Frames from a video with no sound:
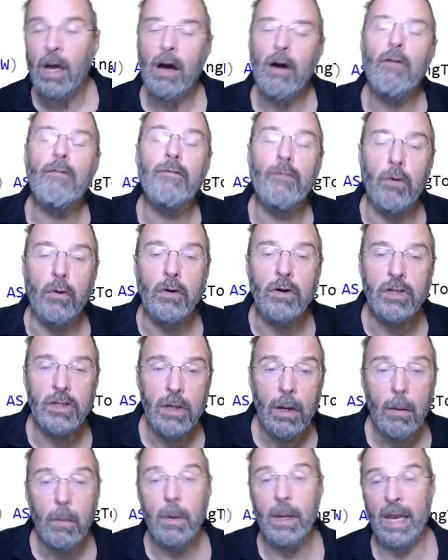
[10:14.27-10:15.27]
Of course,
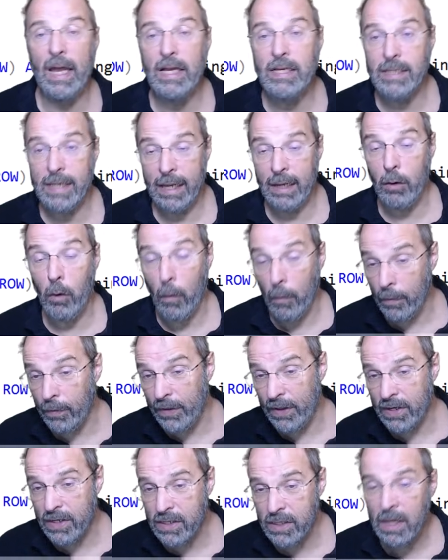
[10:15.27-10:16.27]
when I say on
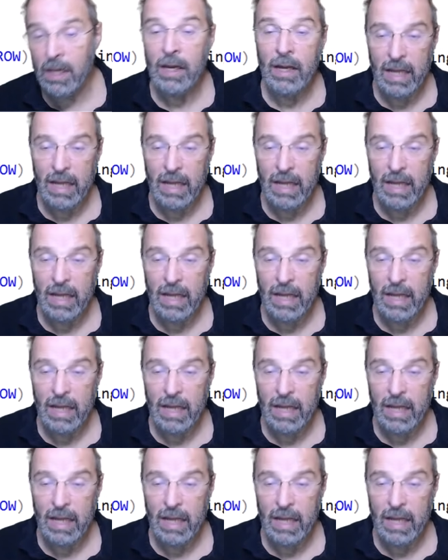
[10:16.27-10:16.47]
disk,